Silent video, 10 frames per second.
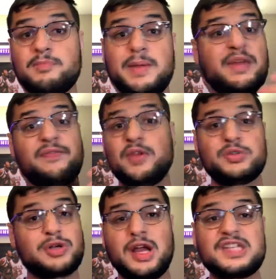maybe a
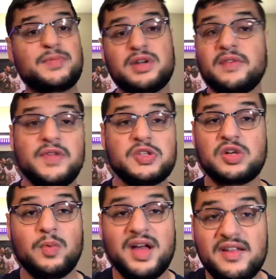future husband or a
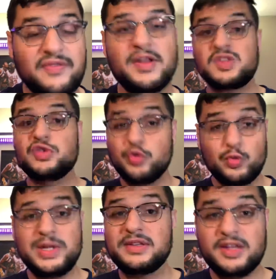future wife, you
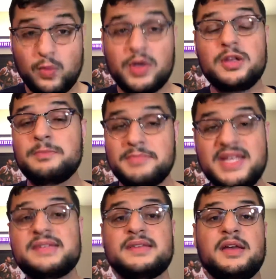really will
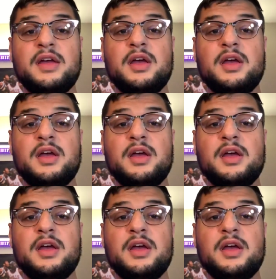meet